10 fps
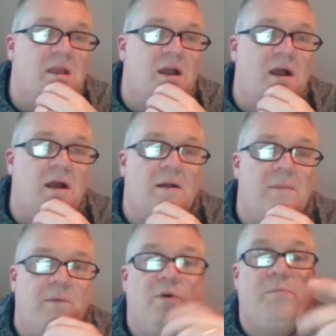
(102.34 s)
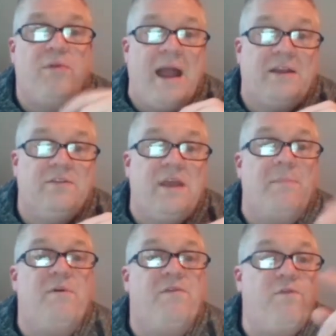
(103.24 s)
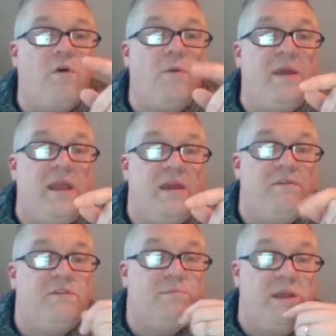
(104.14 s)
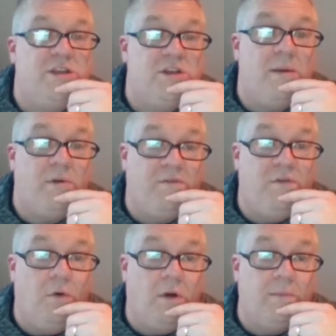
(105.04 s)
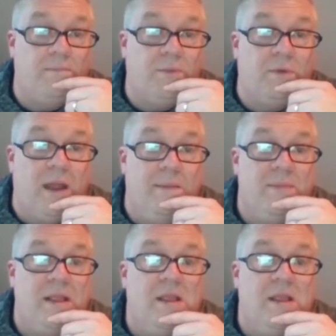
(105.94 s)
And we'll practice that before we give speech number 4. Okay.